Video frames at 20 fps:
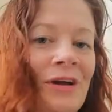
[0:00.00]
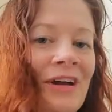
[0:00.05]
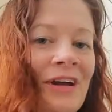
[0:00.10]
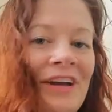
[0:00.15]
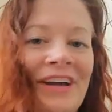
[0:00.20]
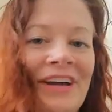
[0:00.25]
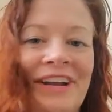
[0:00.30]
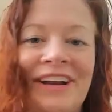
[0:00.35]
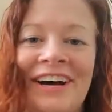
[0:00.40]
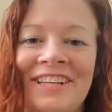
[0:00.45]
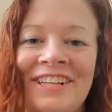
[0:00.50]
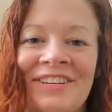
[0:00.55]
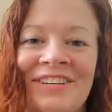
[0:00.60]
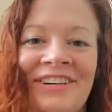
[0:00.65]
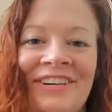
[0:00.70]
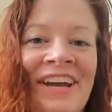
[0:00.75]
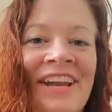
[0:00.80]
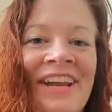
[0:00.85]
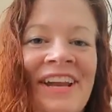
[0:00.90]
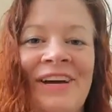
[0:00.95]
us
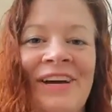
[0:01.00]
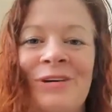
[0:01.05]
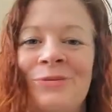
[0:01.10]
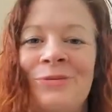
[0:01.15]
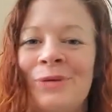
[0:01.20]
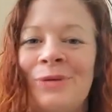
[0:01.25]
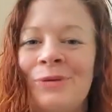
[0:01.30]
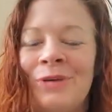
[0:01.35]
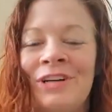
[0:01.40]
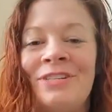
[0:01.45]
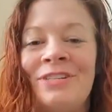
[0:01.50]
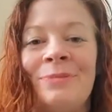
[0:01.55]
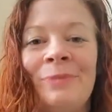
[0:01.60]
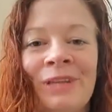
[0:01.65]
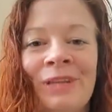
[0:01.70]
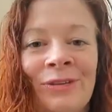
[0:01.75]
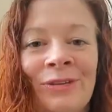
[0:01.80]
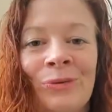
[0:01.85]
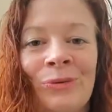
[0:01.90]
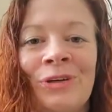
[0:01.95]
creating who we want to
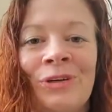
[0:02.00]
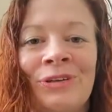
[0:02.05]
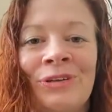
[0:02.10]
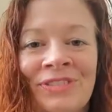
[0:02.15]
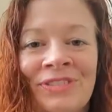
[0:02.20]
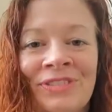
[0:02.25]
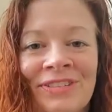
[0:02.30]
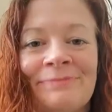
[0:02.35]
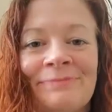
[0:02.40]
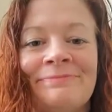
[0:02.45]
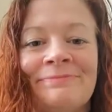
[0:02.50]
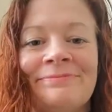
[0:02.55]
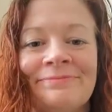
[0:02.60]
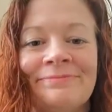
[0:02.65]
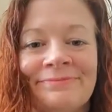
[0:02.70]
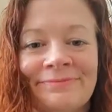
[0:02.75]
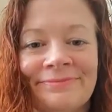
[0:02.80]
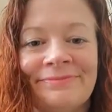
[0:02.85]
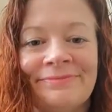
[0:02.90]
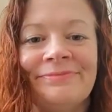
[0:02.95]
be in the world.
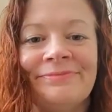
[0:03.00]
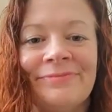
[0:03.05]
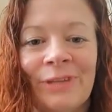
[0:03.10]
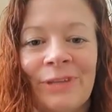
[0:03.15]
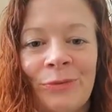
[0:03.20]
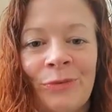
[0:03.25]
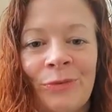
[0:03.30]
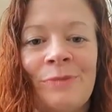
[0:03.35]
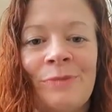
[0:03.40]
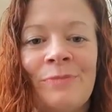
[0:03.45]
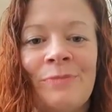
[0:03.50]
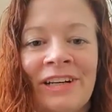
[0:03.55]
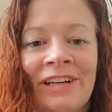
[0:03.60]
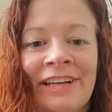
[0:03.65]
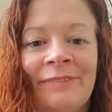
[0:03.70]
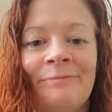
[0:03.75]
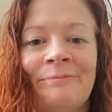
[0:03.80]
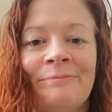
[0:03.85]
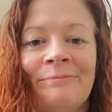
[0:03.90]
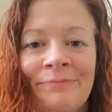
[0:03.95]
1
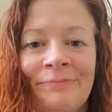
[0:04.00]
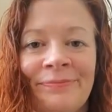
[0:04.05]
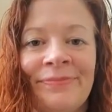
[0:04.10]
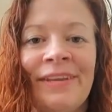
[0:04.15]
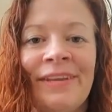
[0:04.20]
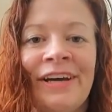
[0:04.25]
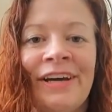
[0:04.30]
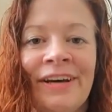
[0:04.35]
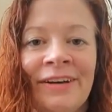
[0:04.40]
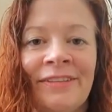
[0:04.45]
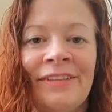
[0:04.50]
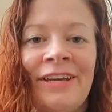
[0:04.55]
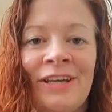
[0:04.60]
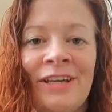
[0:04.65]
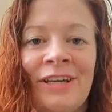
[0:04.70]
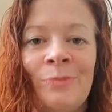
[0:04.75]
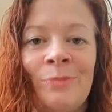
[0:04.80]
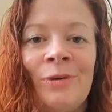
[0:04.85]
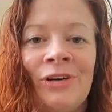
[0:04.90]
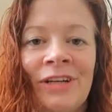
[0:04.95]
minute. Yeah.
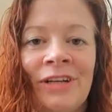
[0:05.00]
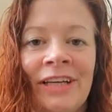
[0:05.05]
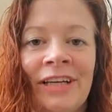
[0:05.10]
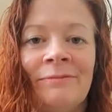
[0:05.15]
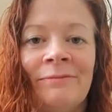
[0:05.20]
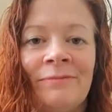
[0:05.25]
Thank you, Bonnie.